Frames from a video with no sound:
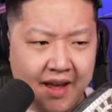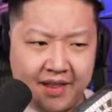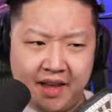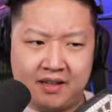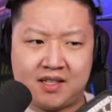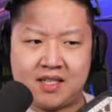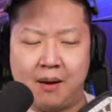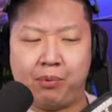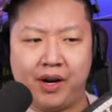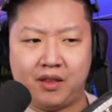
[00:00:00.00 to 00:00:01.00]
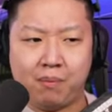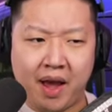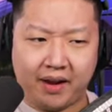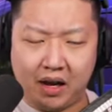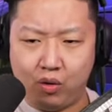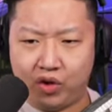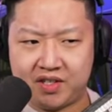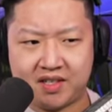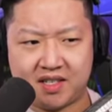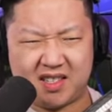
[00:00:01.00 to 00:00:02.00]
And then separate the P E K K A
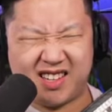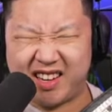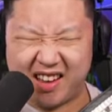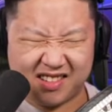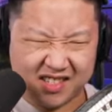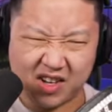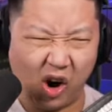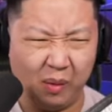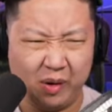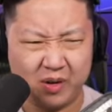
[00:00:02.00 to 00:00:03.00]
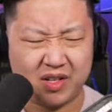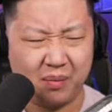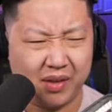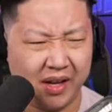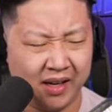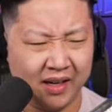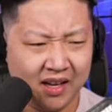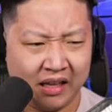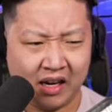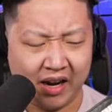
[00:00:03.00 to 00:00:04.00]
with Scar Me or something.
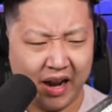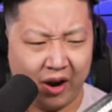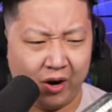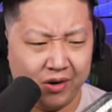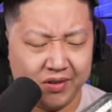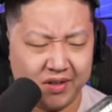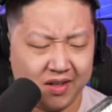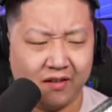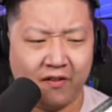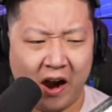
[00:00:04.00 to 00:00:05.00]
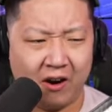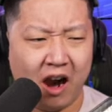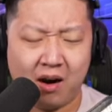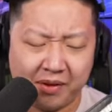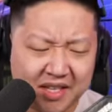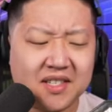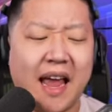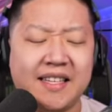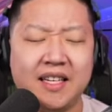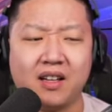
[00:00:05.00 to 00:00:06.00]
They got to arrows the Firecracker. But this is
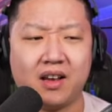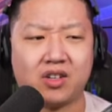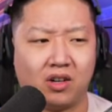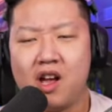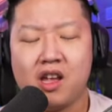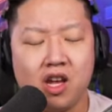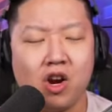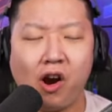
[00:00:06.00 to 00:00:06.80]
eighteen Elixir. Your